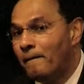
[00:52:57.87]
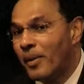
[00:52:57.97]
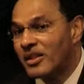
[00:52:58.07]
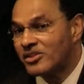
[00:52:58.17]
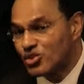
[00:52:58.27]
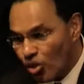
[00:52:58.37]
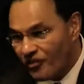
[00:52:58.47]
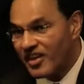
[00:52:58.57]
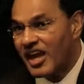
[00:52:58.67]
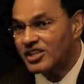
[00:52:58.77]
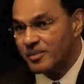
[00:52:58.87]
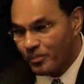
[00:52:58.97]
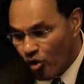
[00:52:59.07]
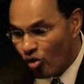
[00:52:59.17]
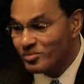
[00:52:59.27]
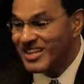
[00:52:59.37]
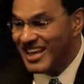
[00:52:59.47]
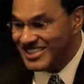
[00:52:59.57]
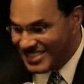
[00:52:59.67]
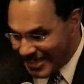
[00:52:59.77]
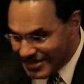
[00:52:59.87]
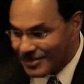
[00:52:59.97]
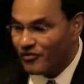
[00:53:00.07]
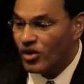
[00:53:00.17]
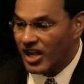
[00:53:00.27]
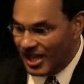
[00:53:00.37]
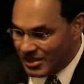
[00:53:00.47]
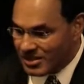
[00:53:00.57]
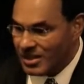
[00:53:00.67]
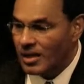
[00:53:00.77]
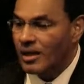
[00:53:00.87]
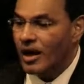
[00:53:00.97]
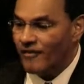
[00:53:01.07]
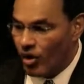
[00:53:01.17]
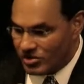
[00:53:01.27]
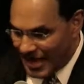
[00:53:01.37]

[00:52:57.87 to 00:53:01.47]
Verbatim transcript: But certification programs exist for kids of all